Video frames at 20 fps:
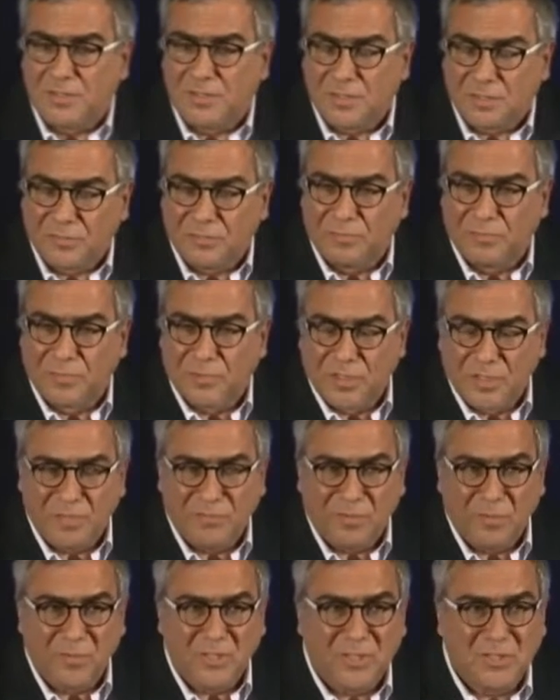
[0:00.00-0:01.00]
Therefore,
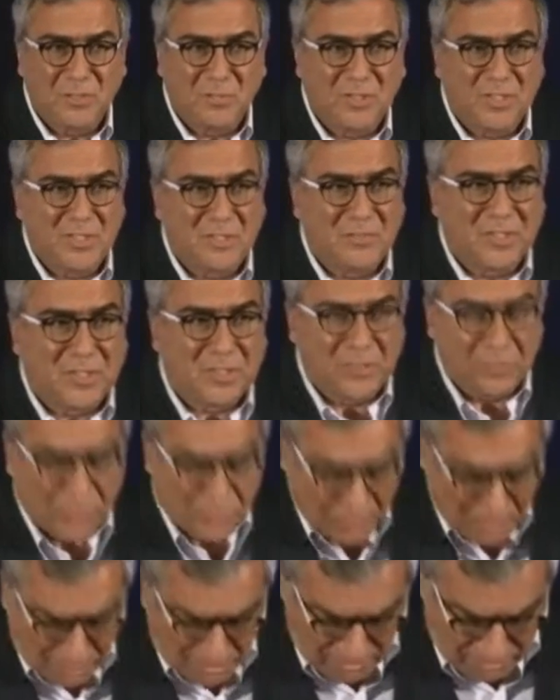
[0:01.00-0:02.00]
inflammation becomes
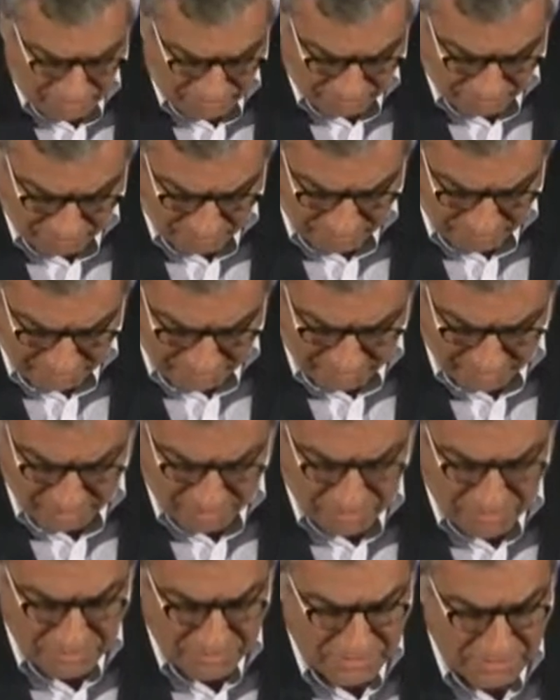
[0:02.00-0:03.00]
another target for
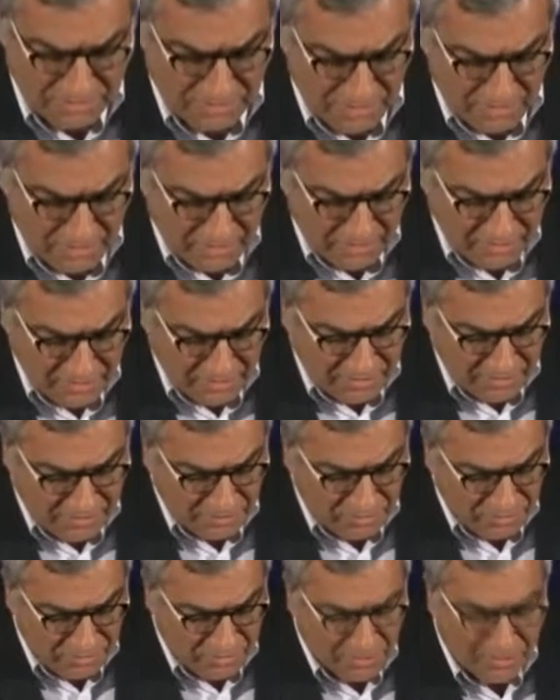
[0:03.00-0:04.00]
medications, and the
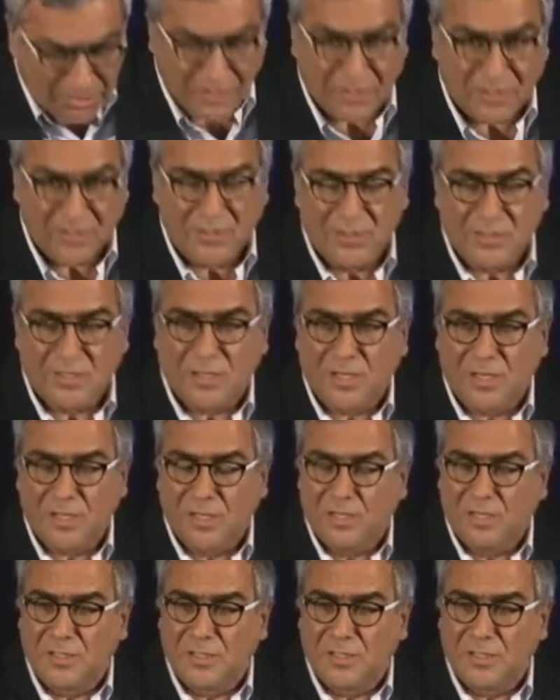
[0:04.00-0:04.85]
other target